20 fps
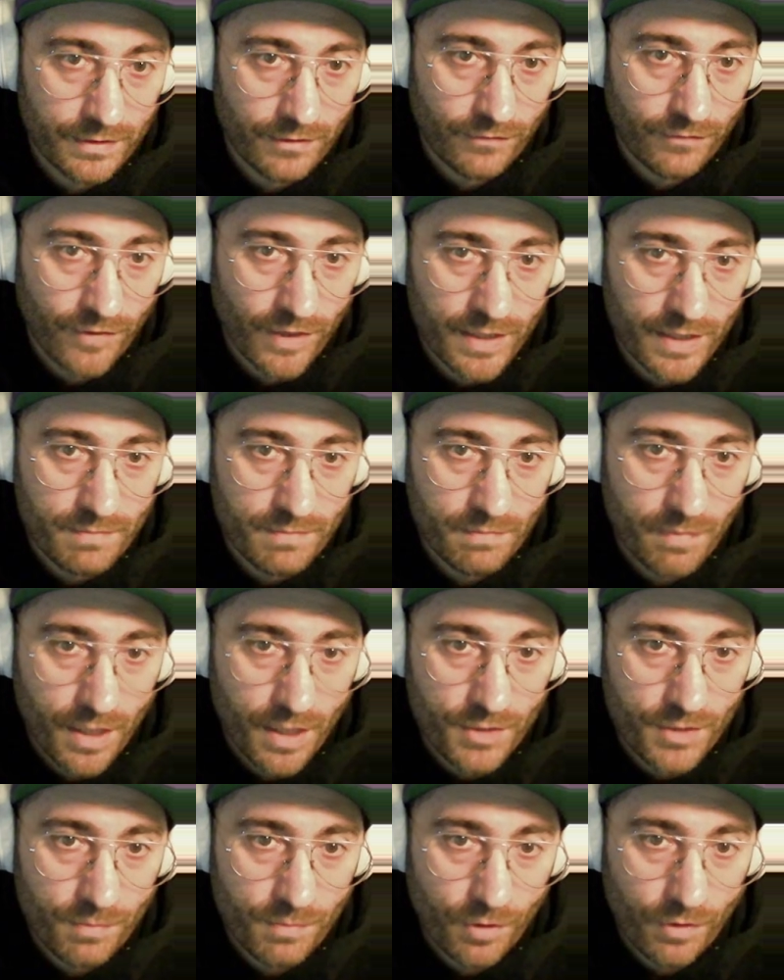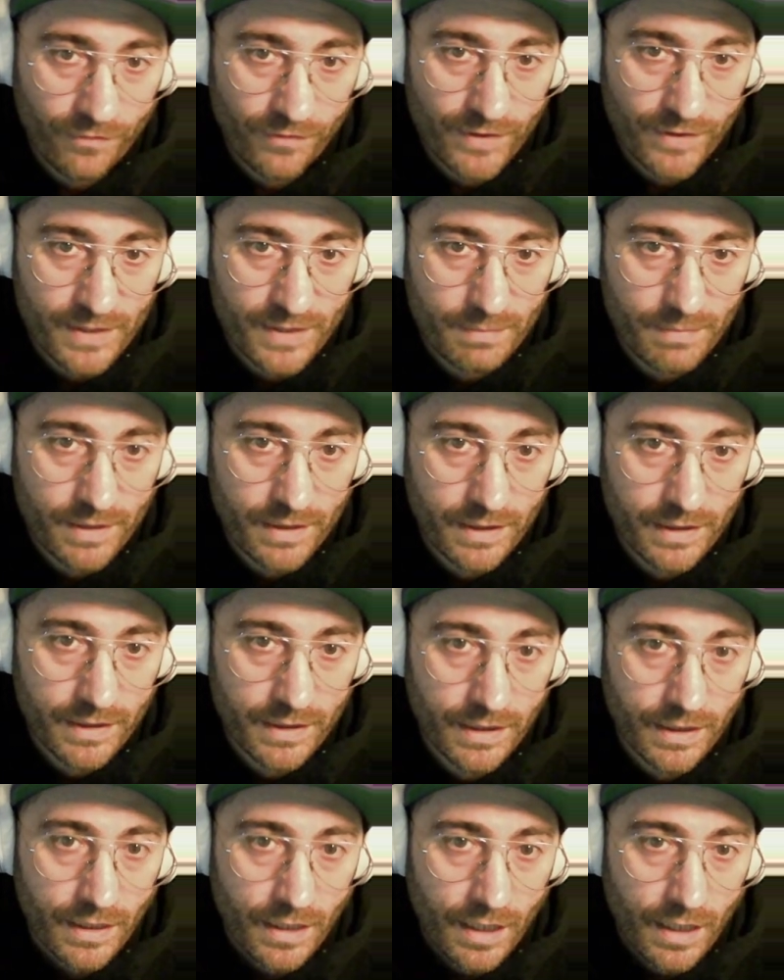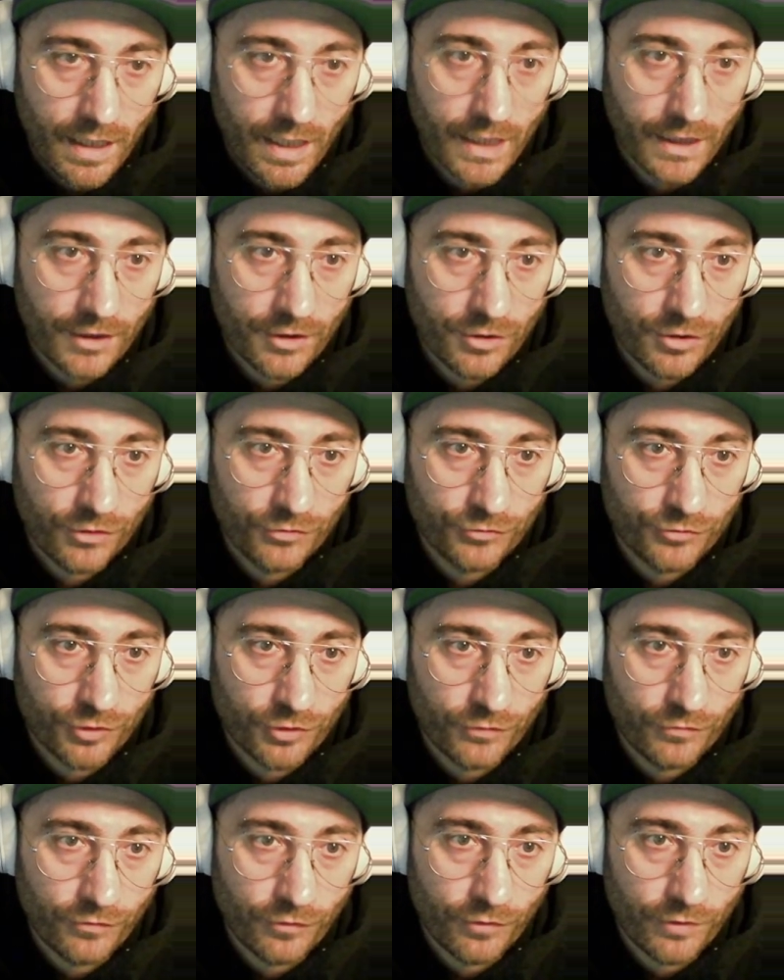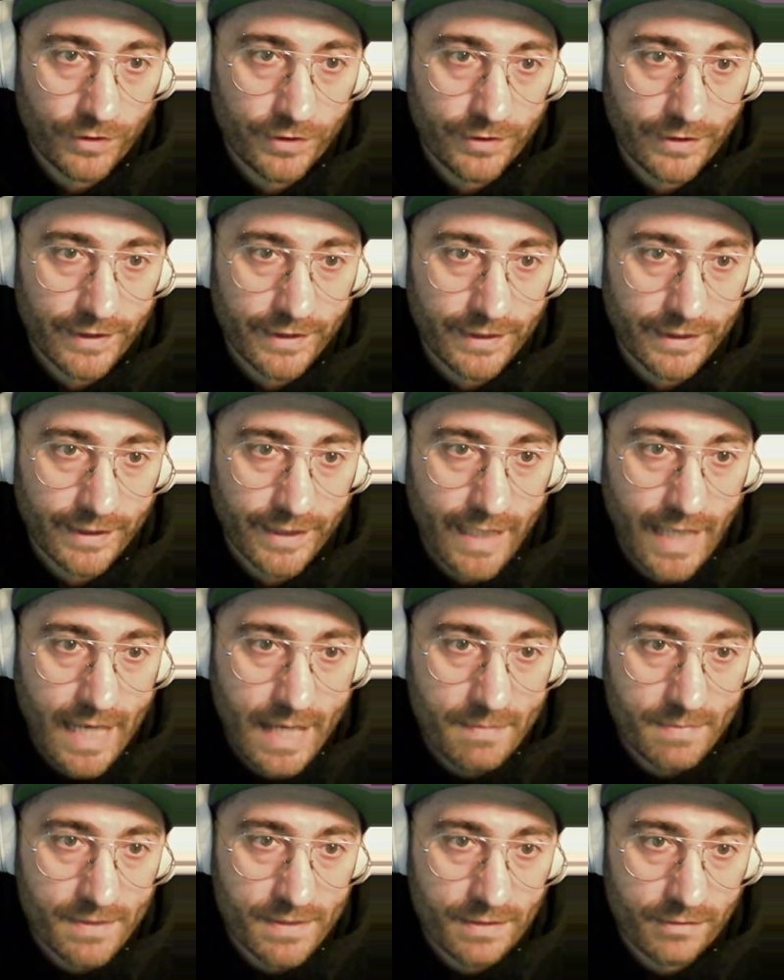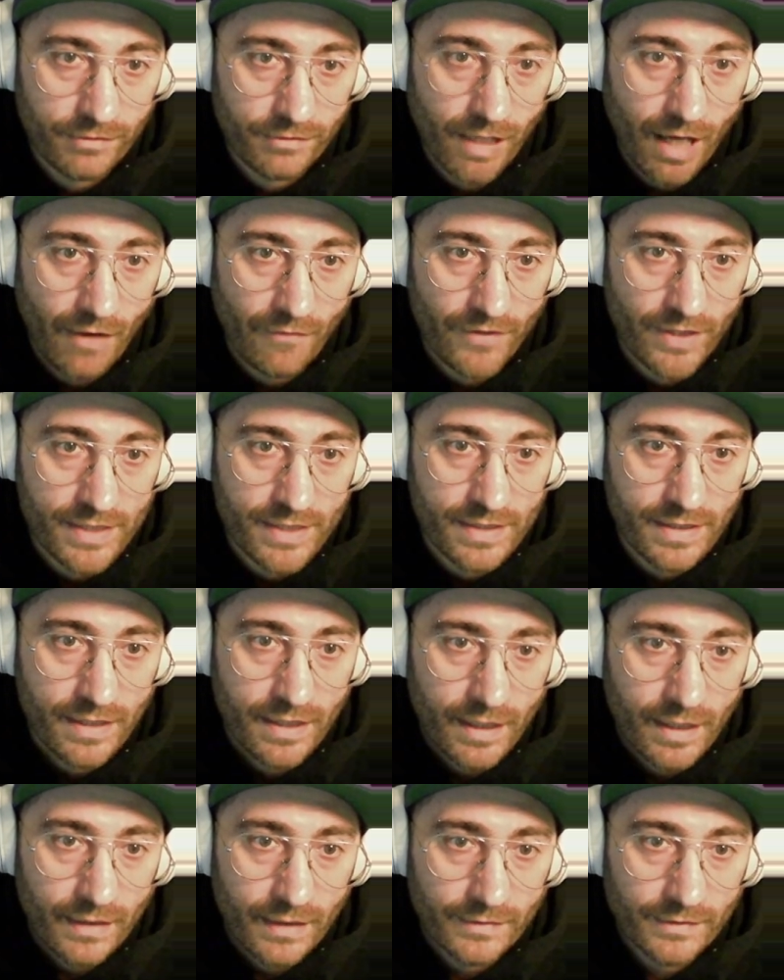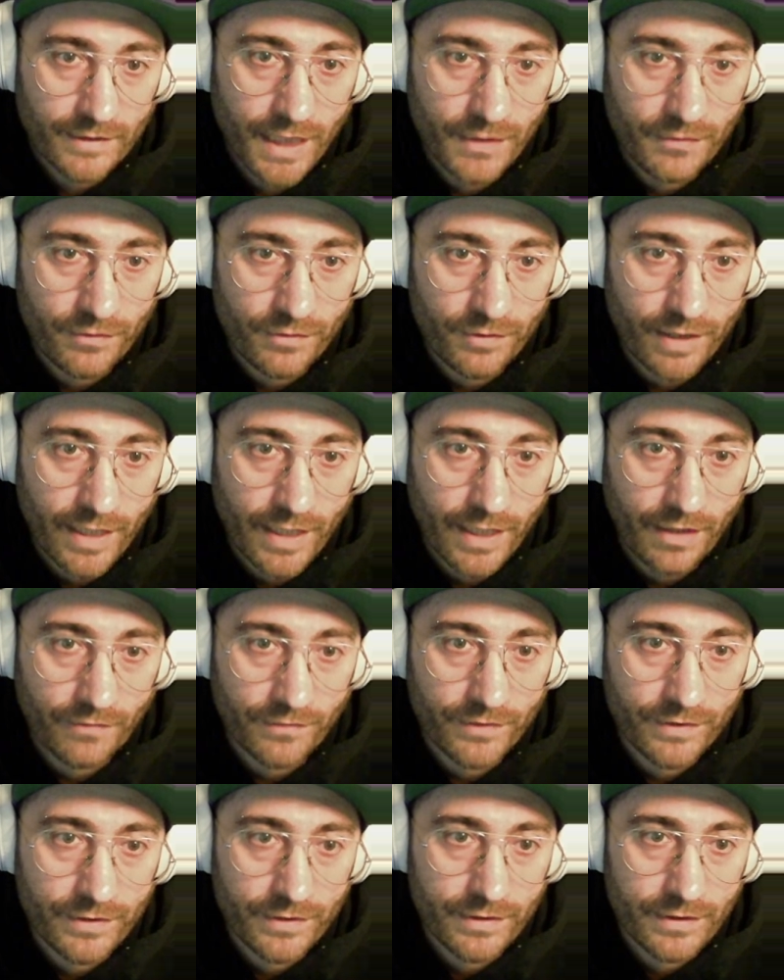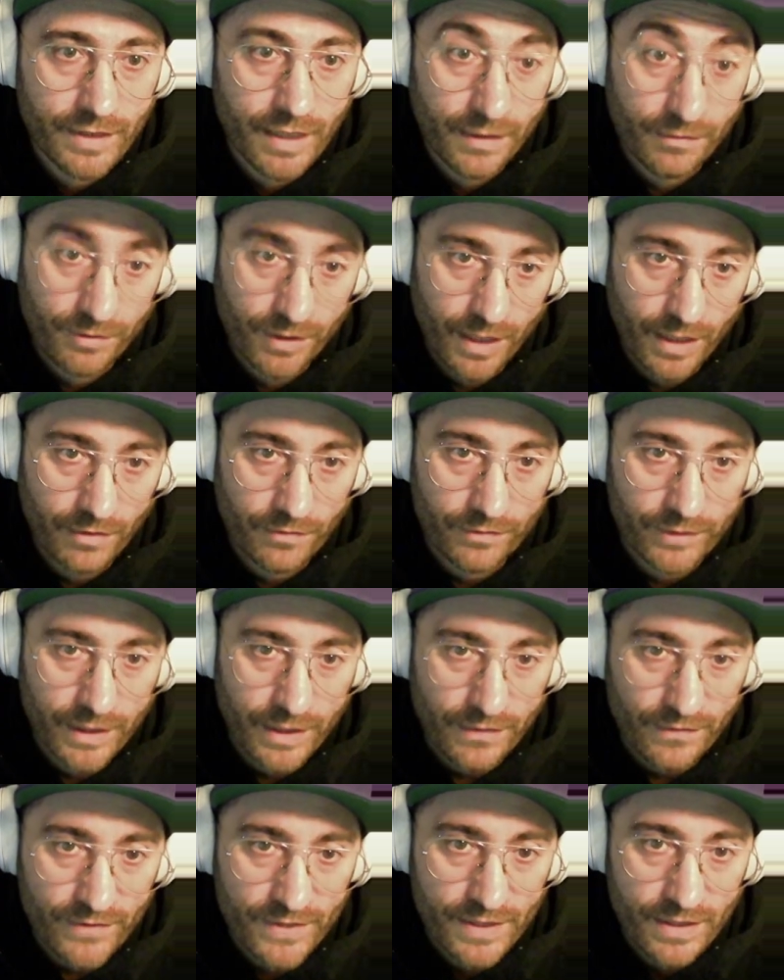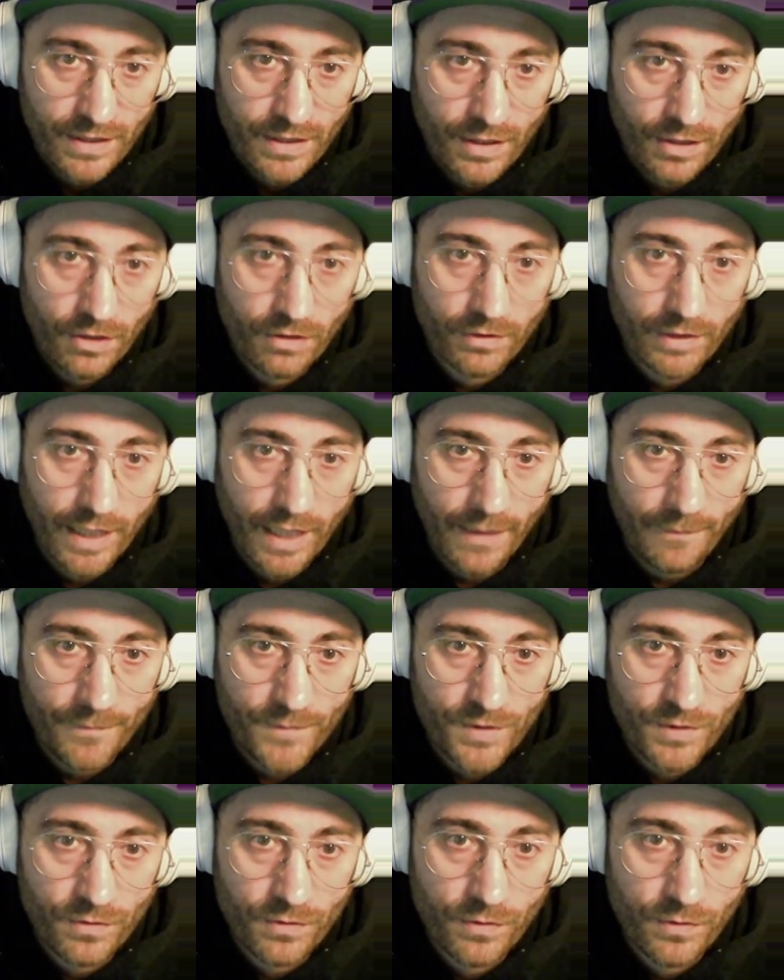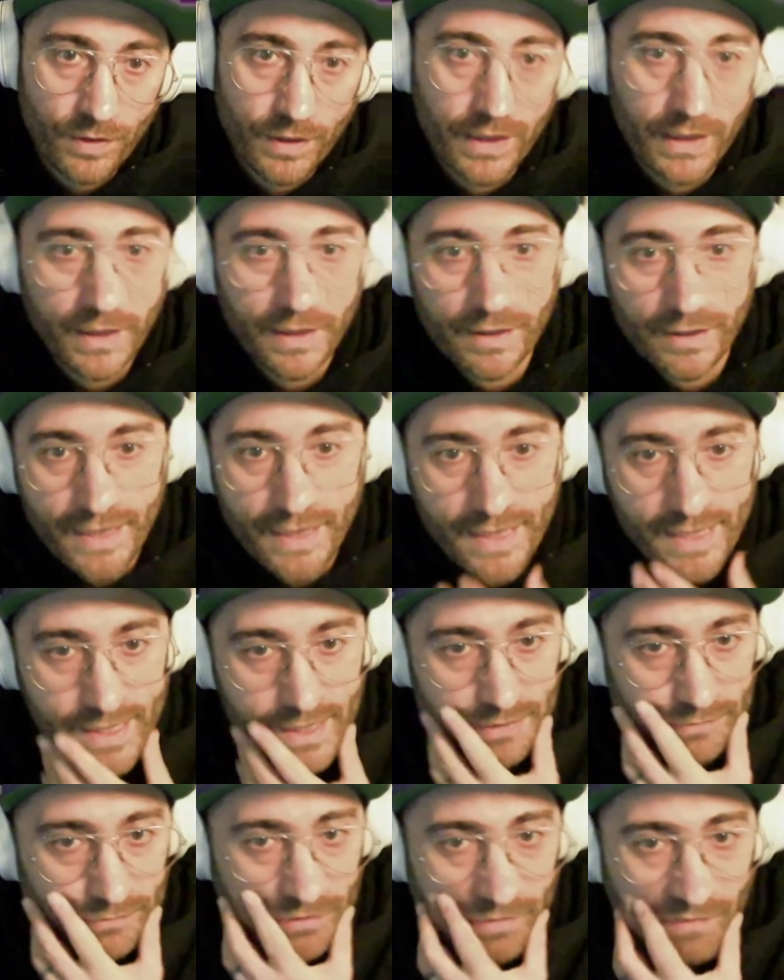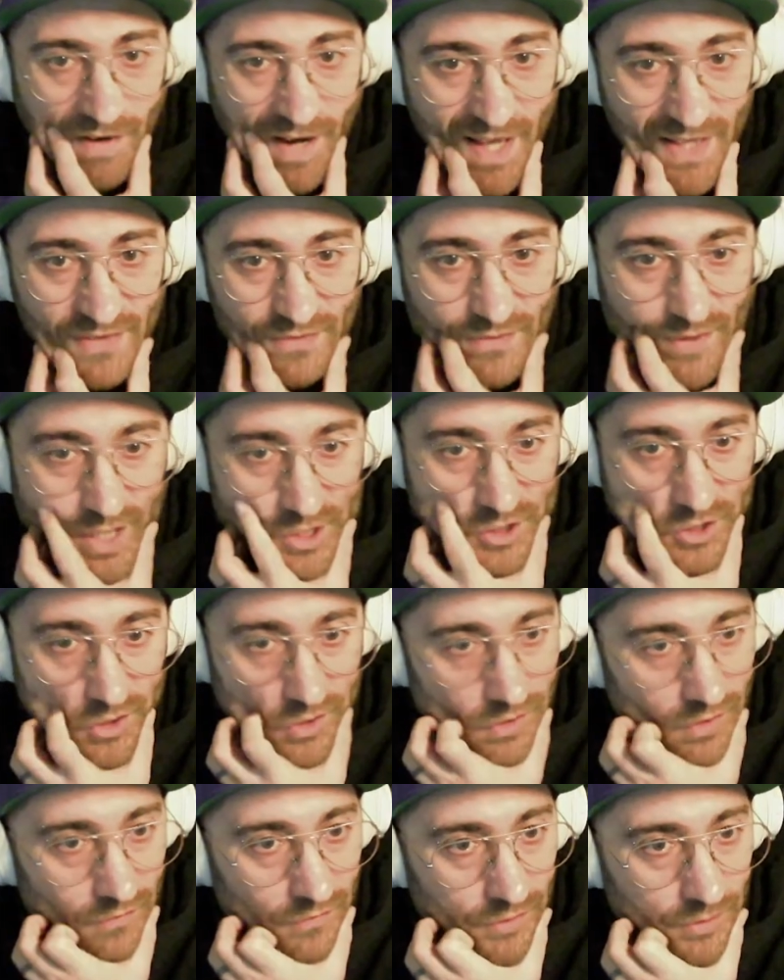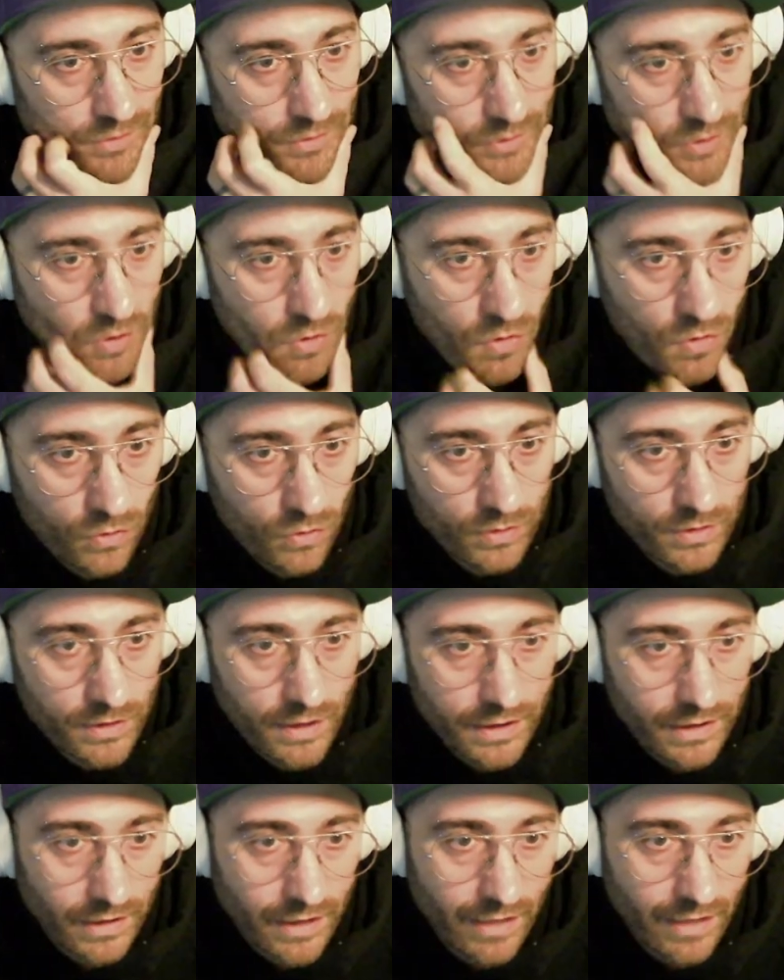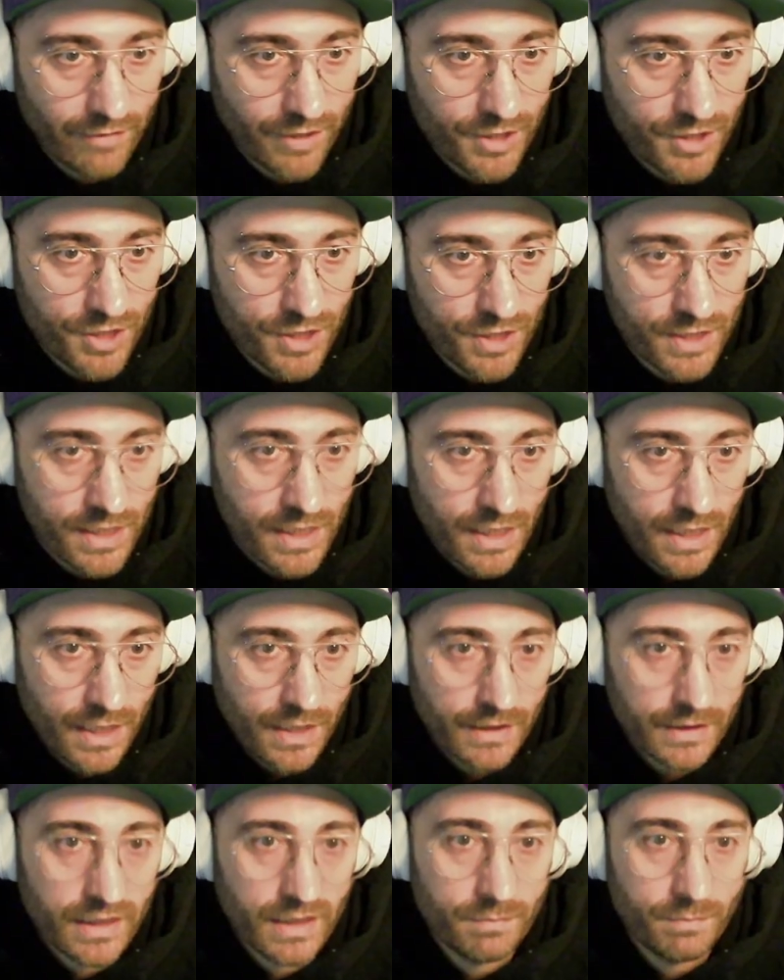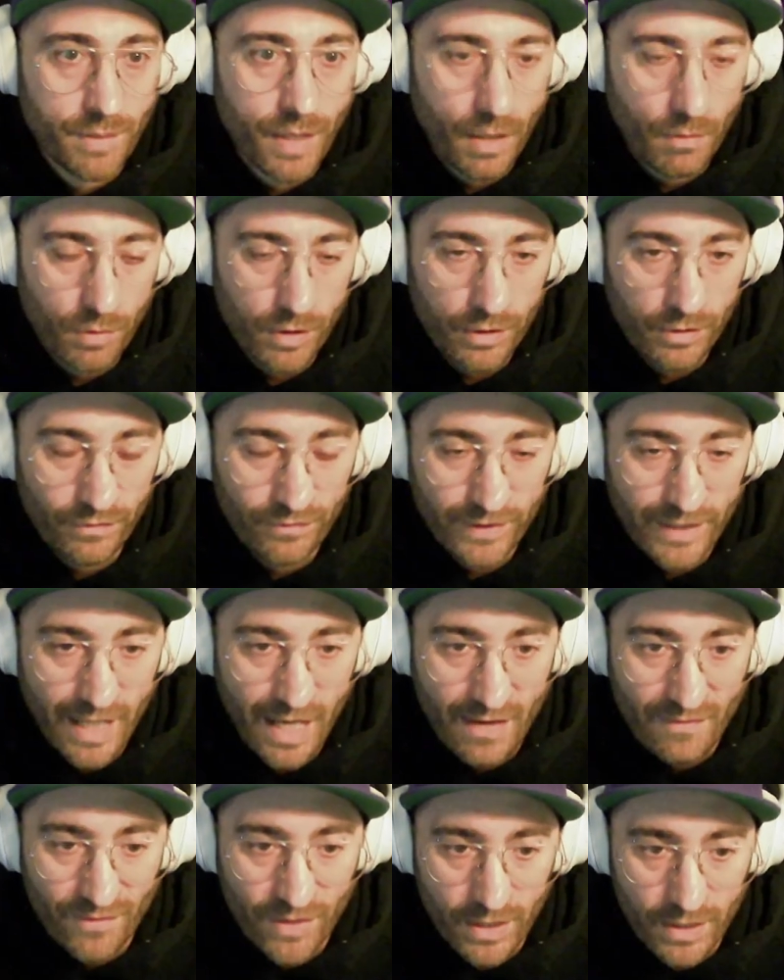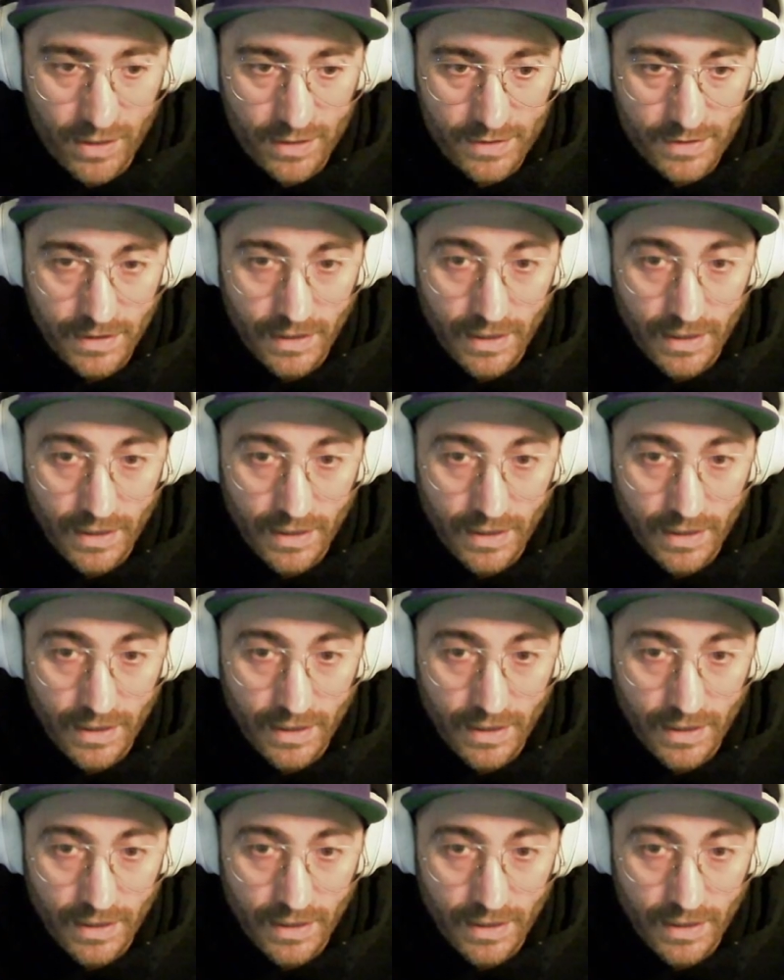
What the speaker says: offers much more flexibility and control for creating games, graphics than rely on games. Okay, so here is the revised version of your code that leverages the power of Canvas.